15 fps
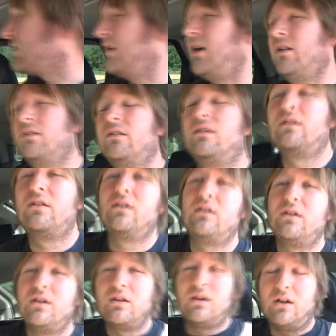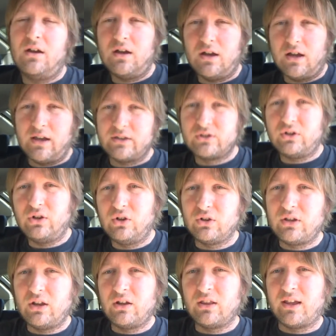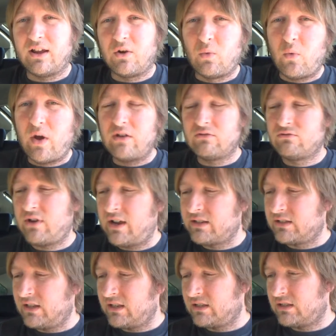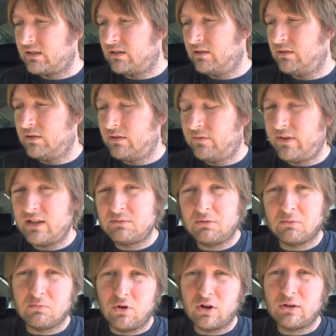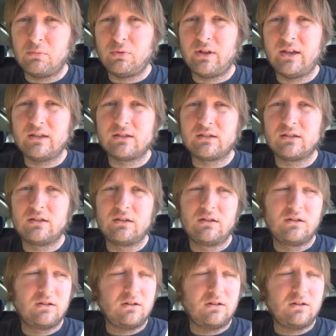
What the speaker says: It's hot. I started looking on like Craigslist, Facebook Marketplace,